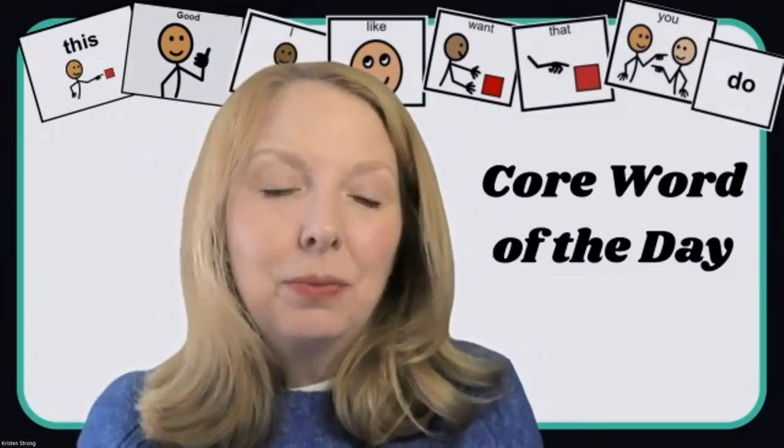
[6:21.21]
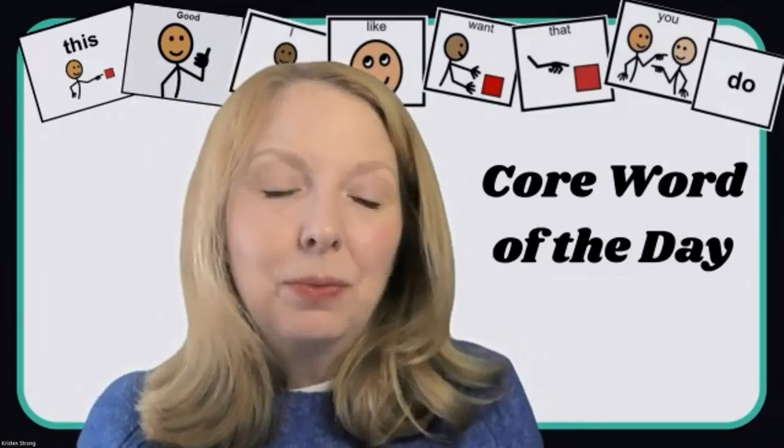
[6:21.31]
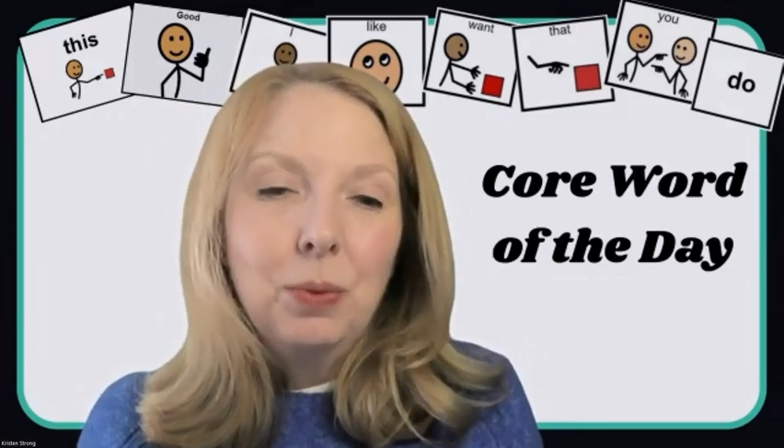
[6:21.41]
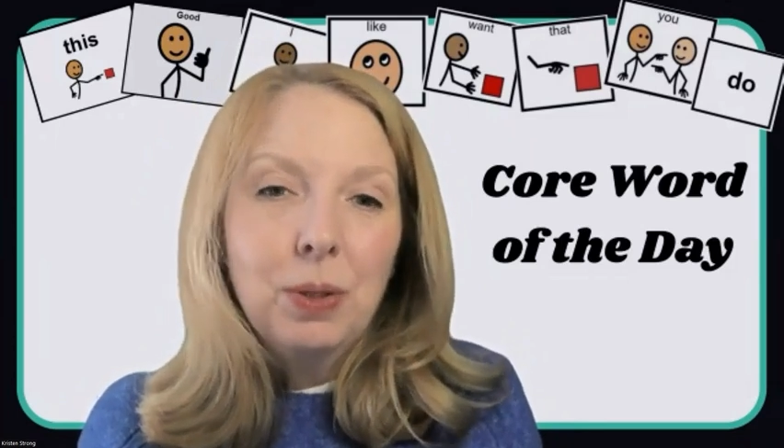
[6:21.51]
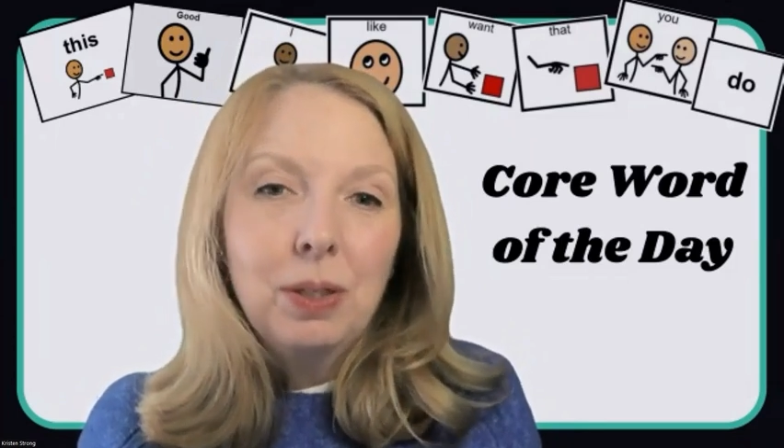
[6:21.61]

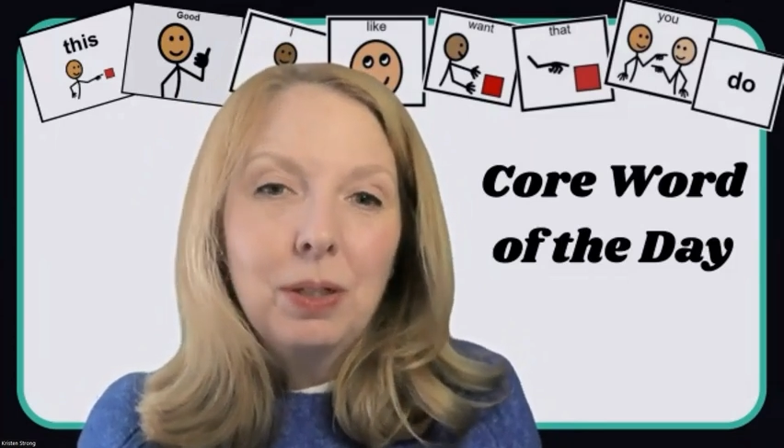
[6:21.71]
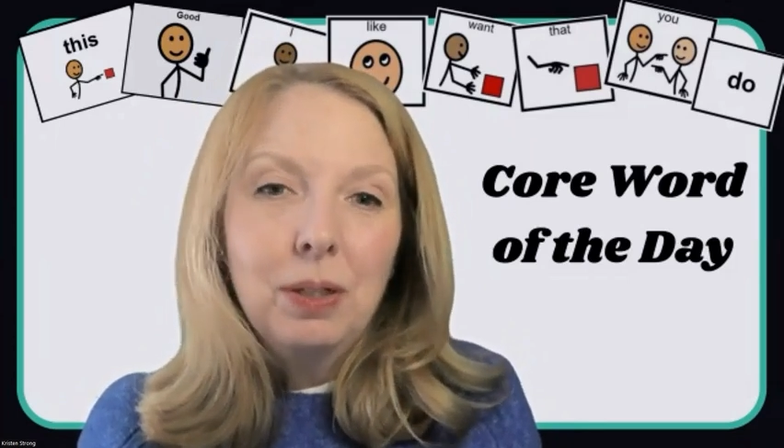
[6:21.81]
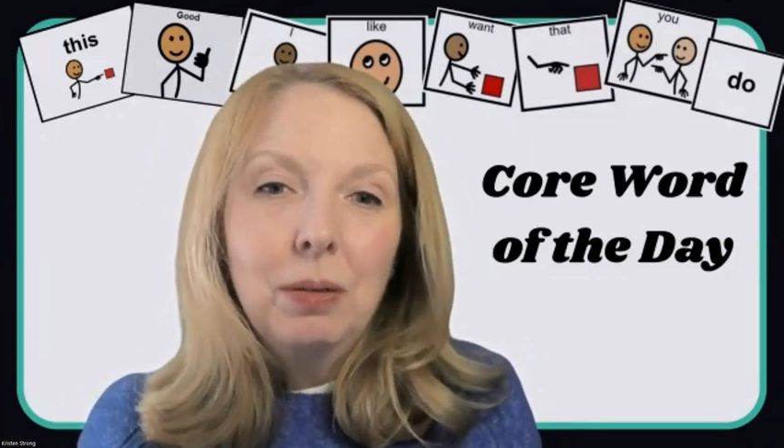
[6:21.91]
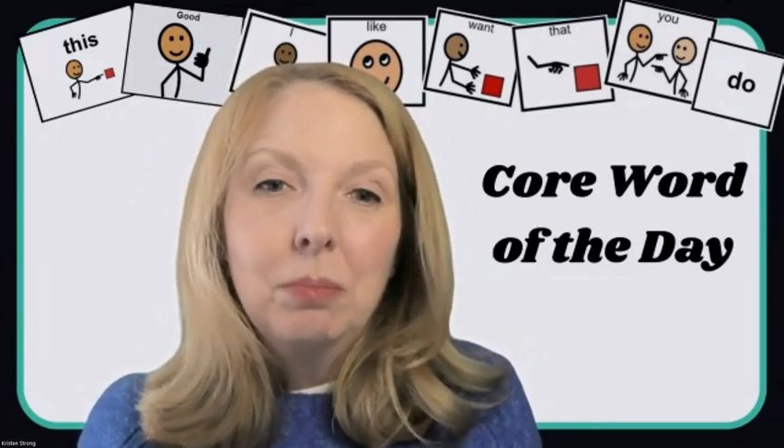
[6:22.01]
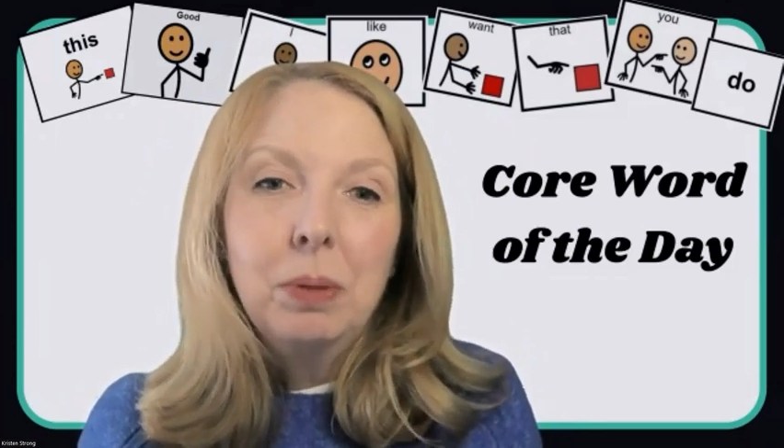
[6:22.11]

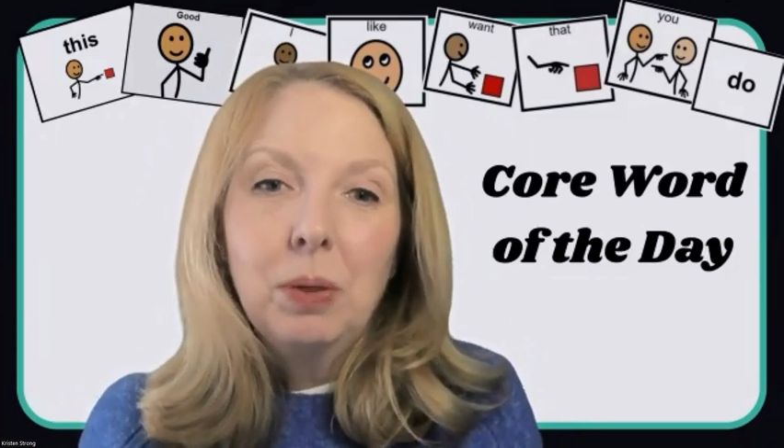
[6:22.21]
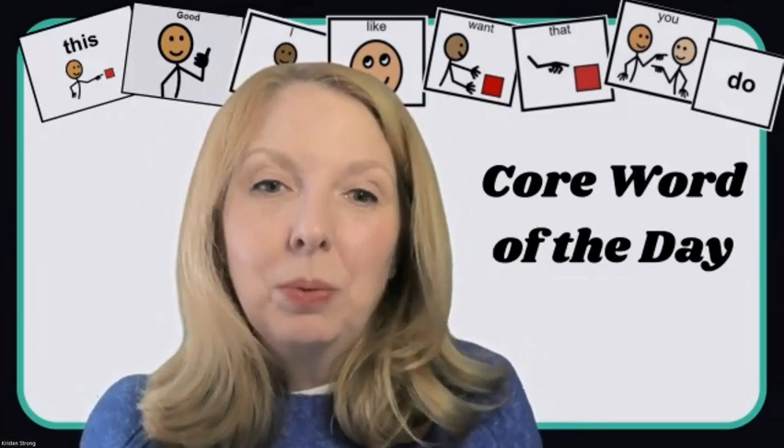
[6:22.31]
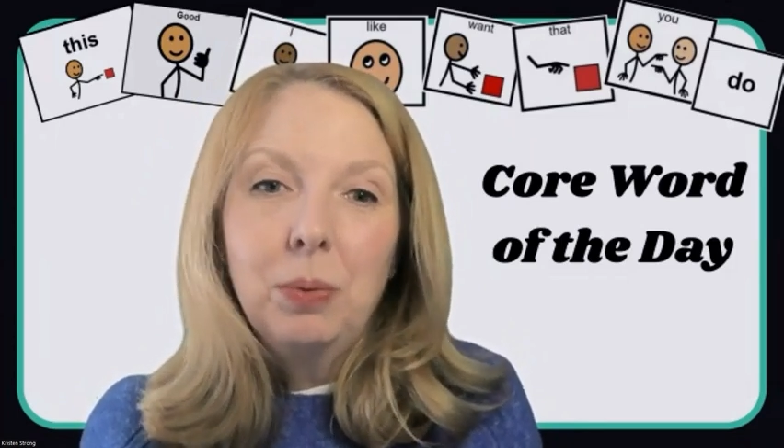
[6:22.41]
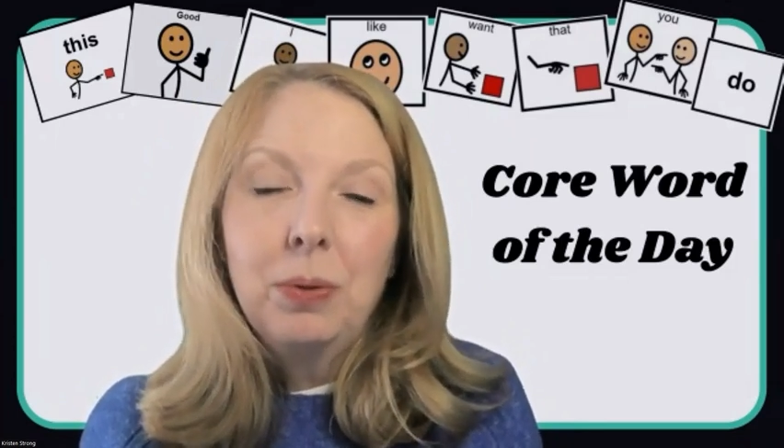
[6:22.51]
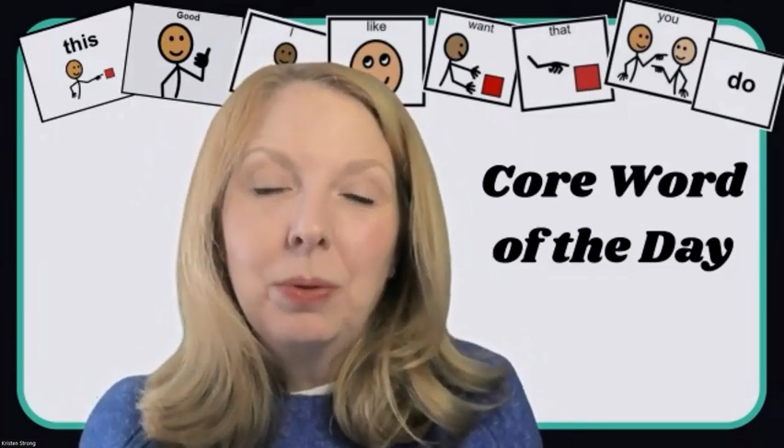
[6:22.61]
for
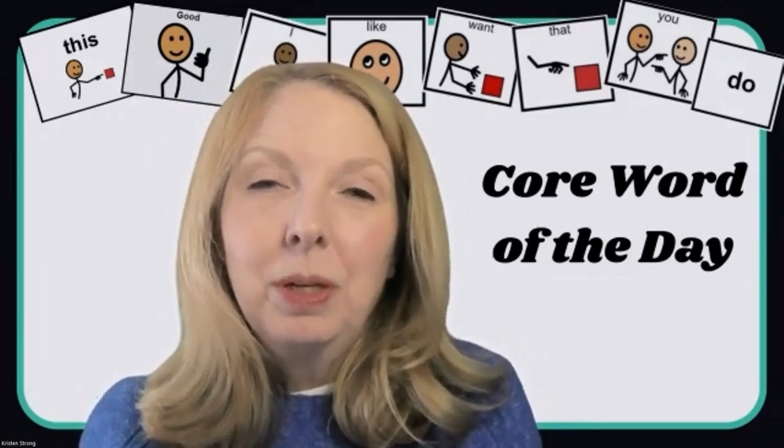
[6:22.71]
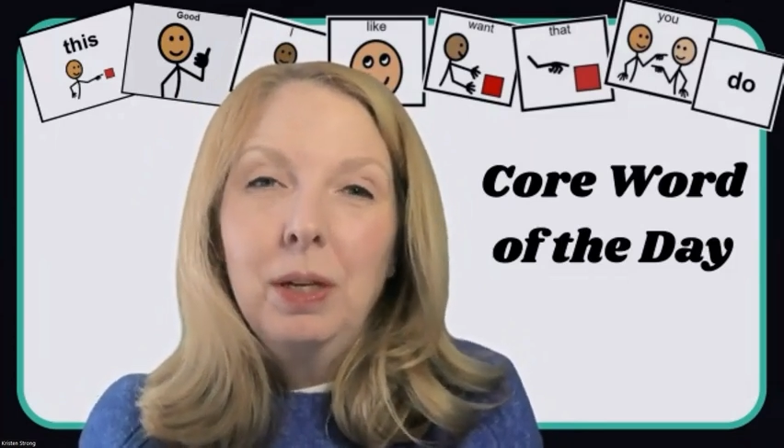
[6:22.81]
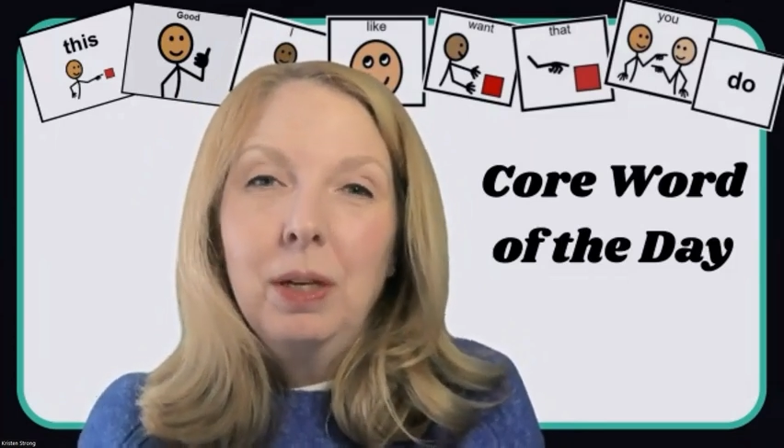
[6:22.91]
both